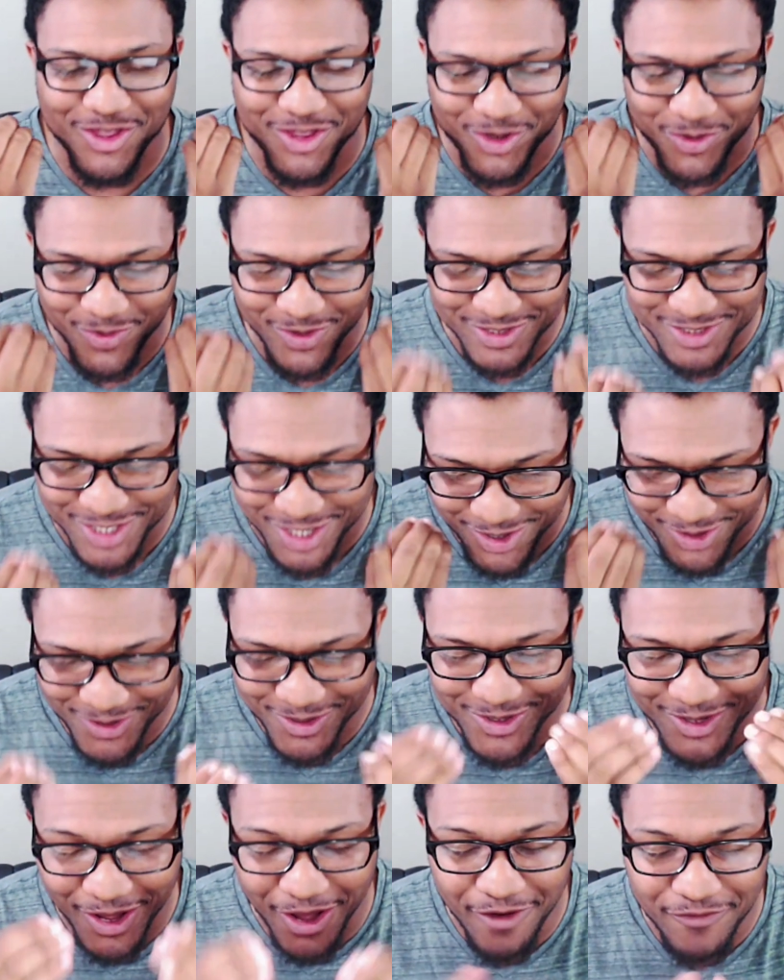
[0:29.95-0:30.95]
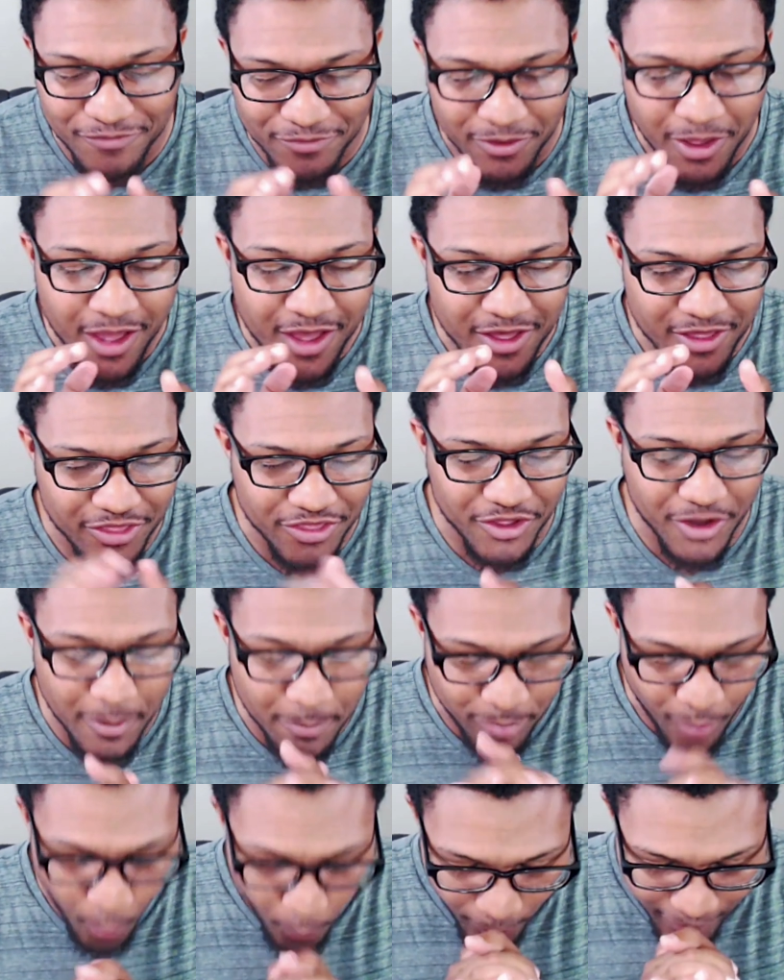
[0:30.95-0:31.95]
the return of the
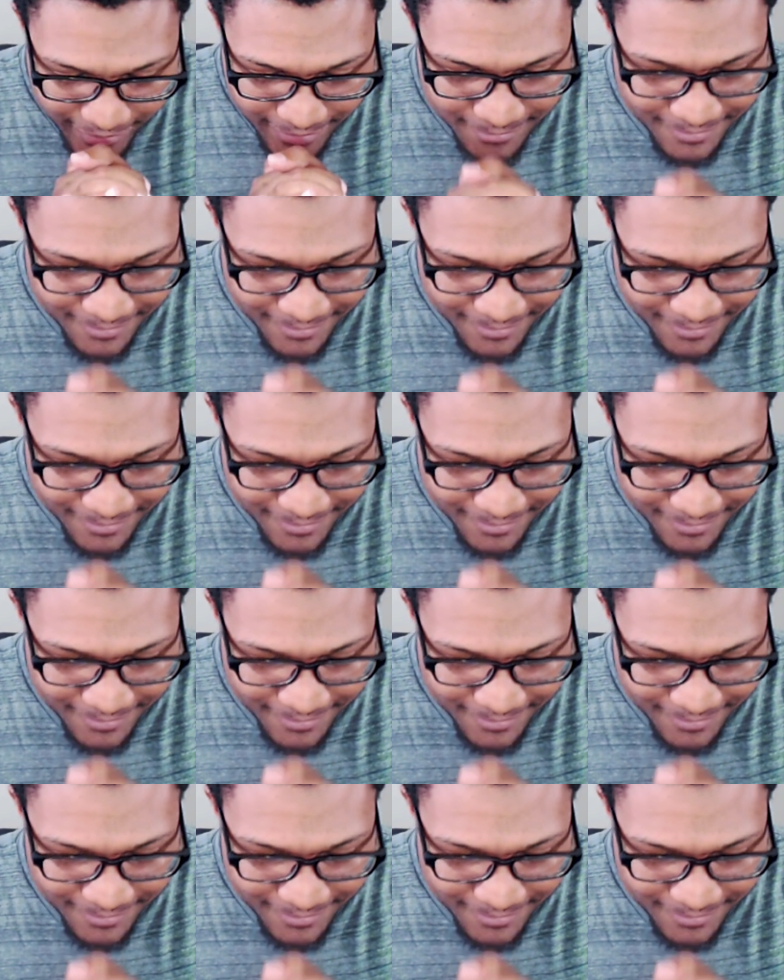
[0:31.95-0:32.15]
boy,